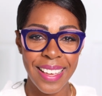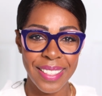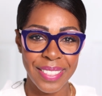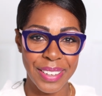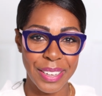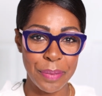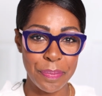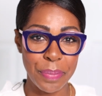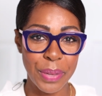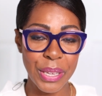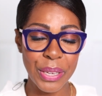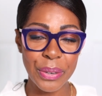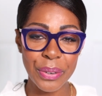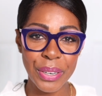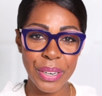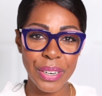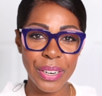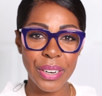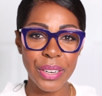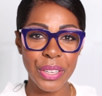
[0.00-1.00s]
the
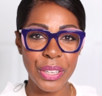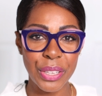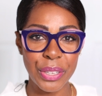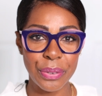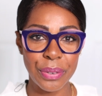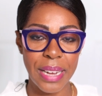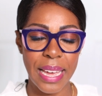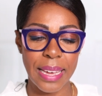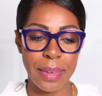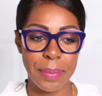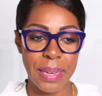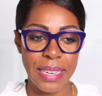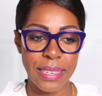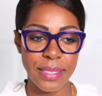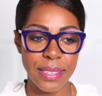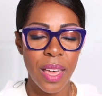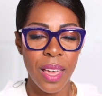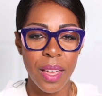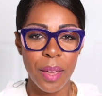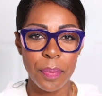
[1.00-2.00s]
computer, you name
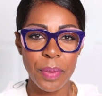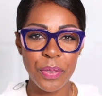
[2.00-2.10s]
it.